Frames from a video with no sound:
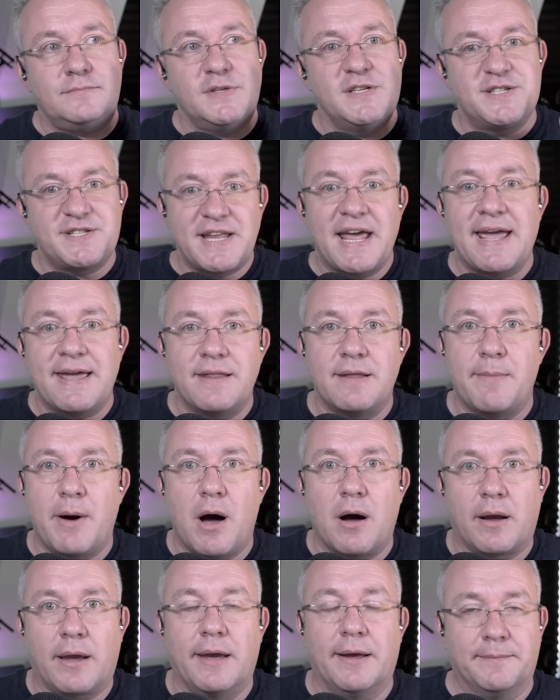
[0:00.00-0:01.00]
Stay in the
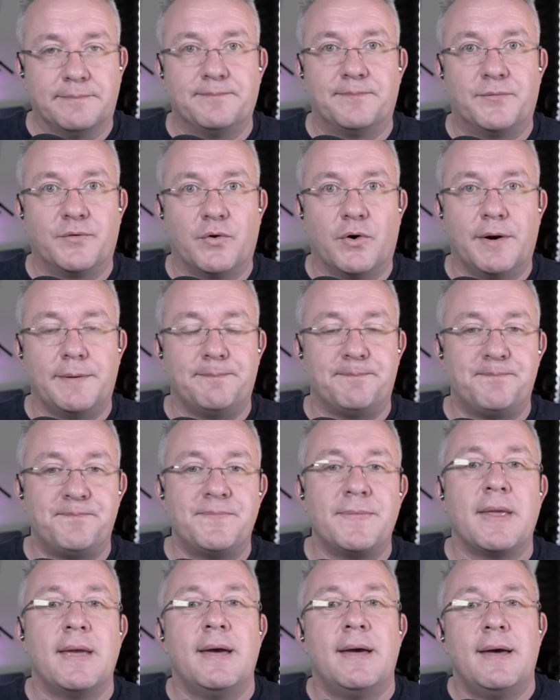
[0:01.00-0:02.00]
market, all right?
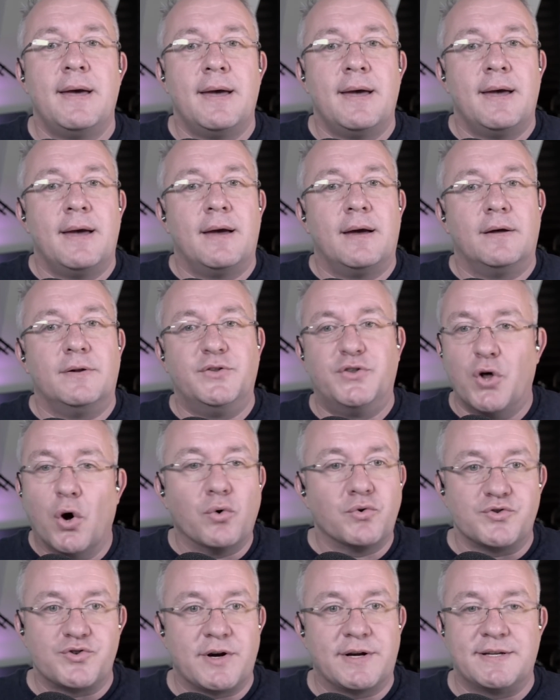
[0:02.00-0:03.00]

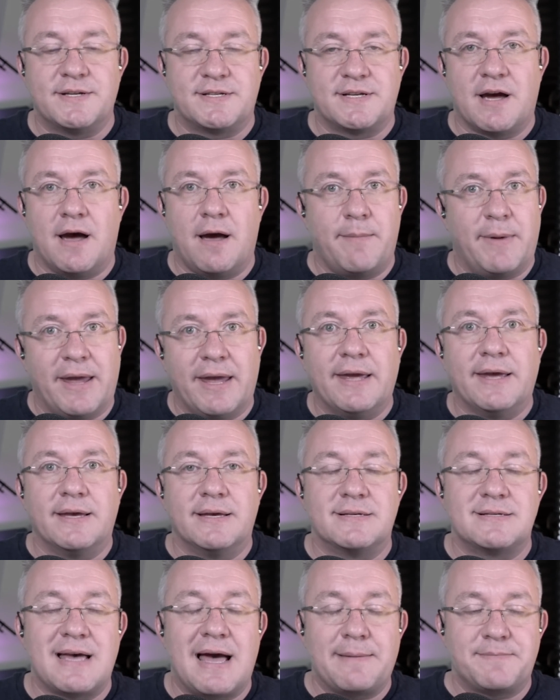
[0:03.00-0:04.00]
Don't try to time it. It
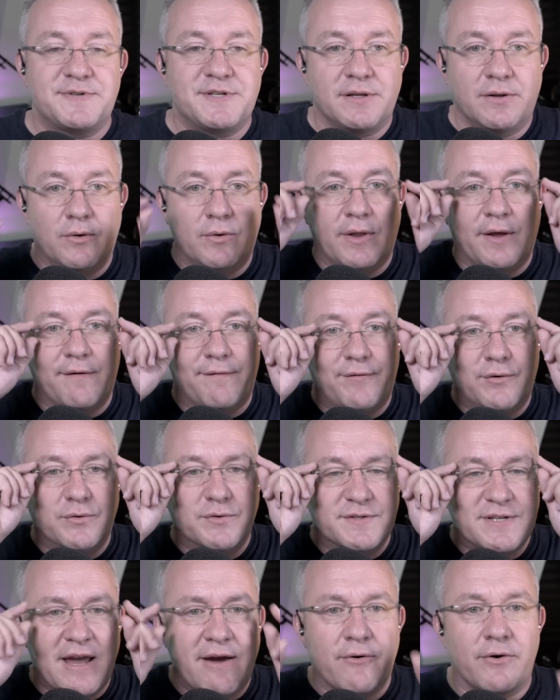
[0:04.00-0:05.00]
is absolutely a
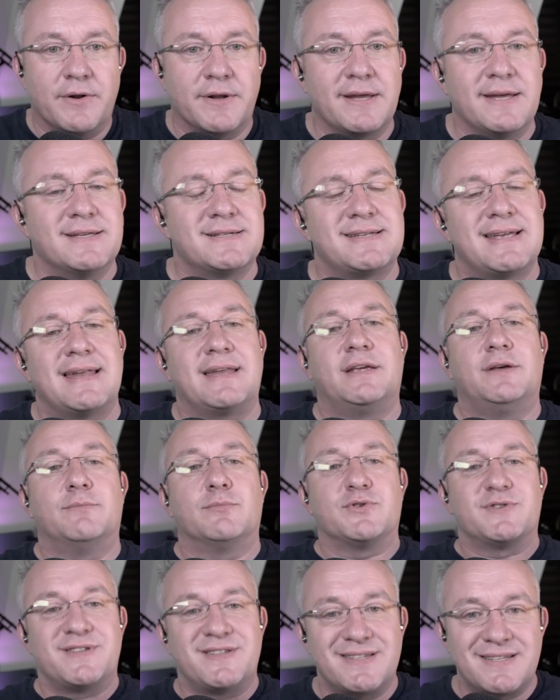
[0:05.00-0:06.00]
fool's errand. Instead, you
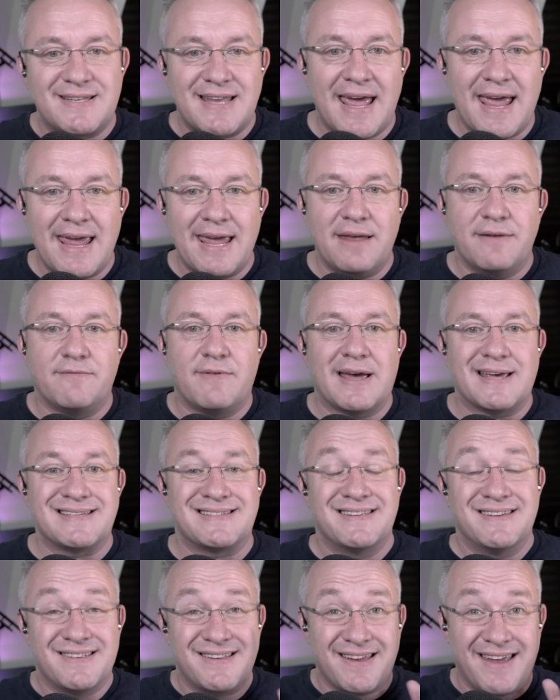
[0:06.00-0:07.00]
must stay
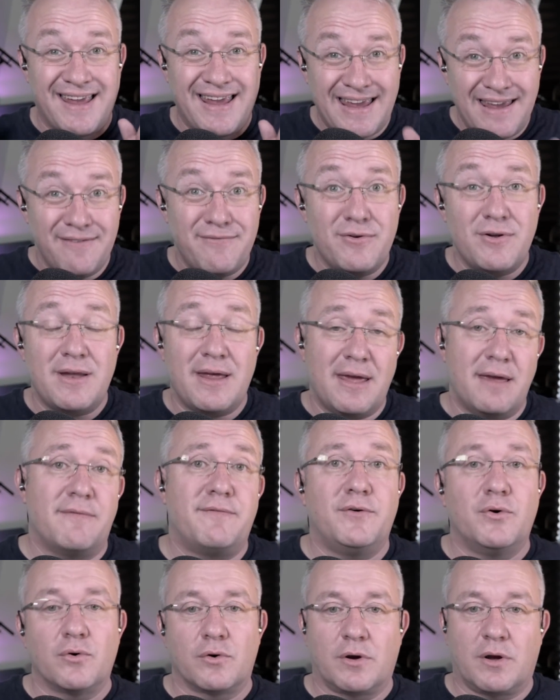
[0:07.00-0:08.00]
invested. Even
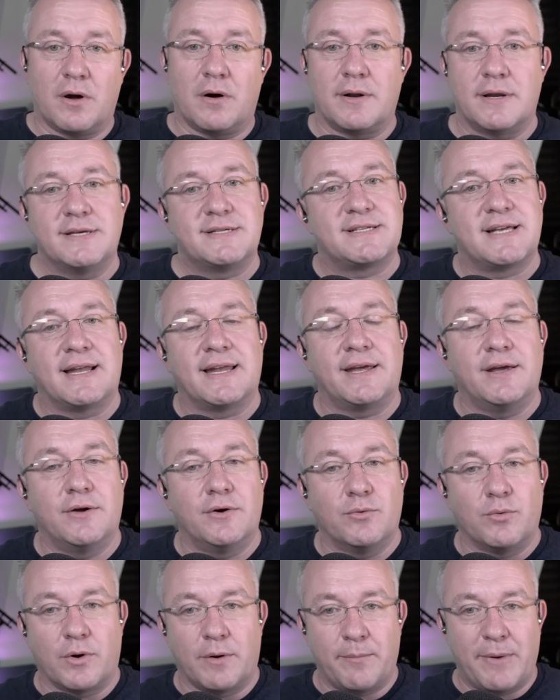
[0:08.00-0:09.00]
if your gut is telling you
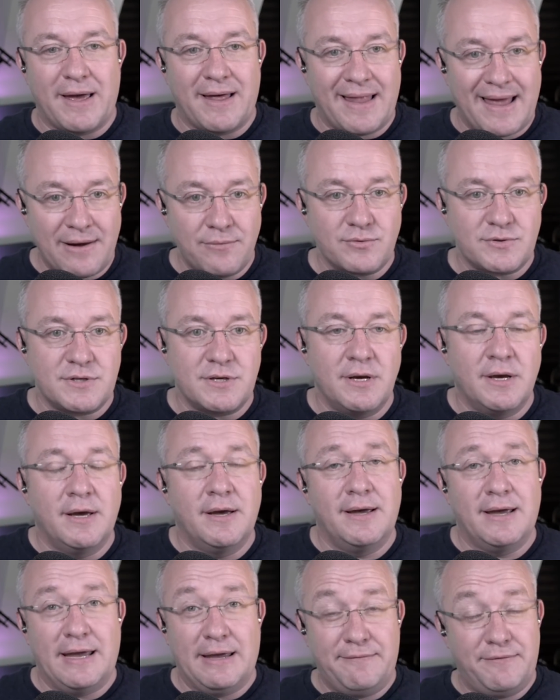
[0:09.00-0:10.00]
you want to bail out,
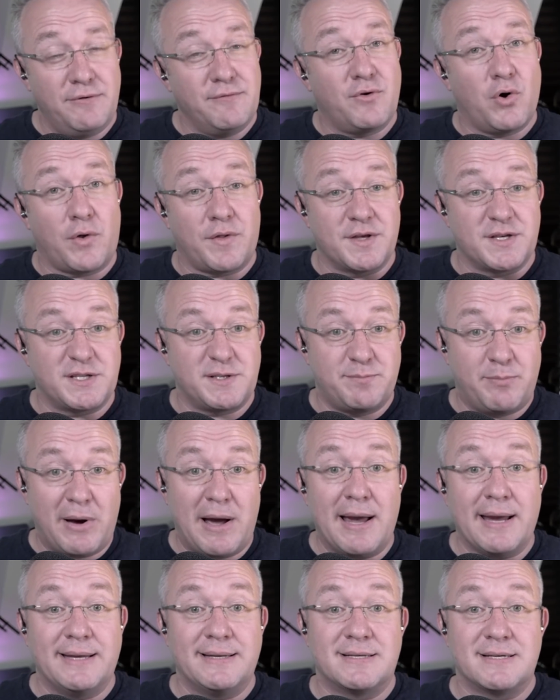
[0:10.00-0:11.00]
if you've got the
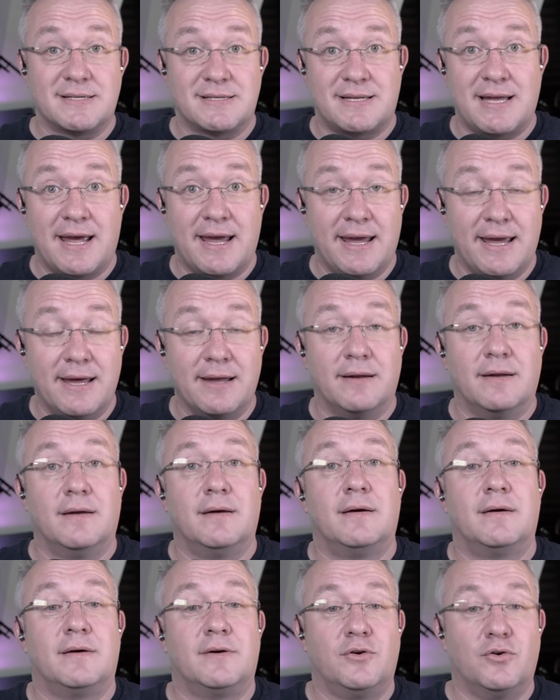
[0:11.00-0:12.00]
spine to stay in,
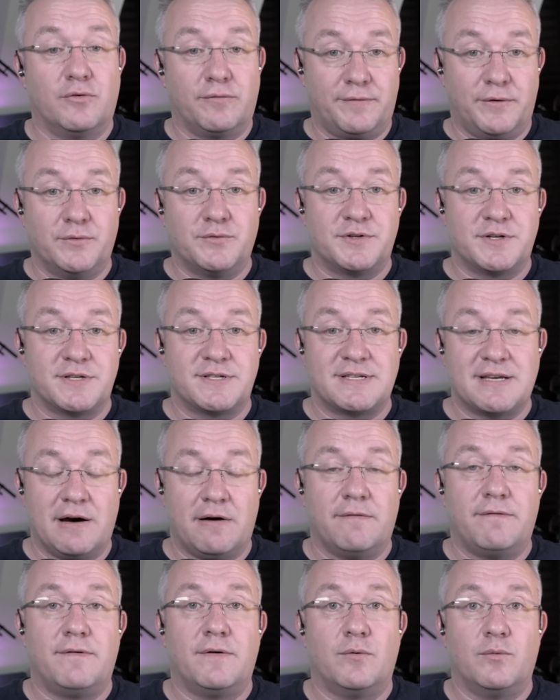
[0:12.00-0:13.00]
your future
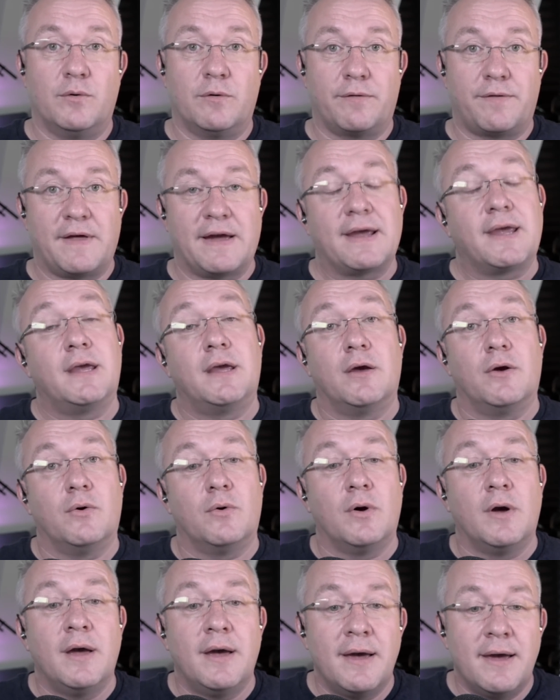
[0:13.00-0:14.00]
self will thank you.